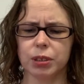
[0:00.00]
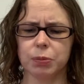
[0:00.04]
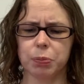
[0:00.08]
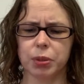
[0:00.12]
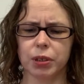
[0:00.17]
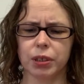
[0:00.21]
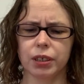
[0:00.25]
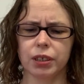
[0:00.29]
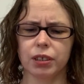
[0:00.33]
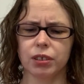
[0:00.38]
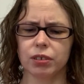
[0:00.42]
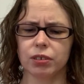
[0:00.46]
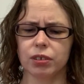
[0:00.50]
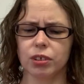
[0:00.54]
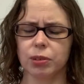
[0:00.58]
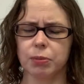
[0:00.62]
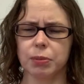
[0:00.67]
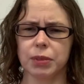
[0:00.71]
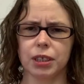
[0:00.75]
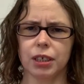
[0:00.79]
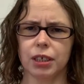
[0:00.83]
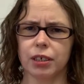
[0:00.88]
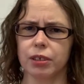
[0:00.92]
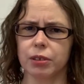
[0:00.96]
putting too
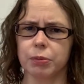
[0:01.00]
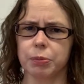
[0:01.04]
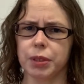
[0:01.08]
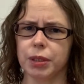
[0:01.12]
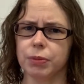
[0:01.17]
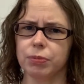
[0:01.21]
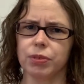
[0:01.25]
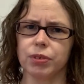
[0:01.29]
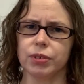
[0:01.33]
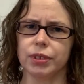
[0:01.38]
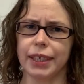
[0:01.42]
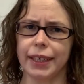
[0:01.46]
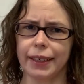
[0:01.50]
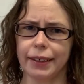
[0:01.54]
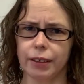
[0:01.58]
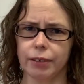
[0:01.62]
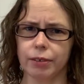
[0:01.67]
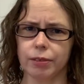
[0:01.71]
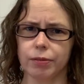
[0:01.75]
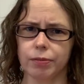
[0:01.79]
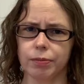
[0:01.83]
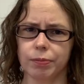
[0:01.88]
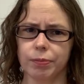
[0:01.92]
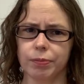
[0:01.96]
many other people
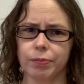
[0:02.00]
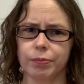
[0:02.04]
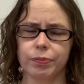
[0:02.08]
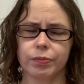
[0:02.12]
down.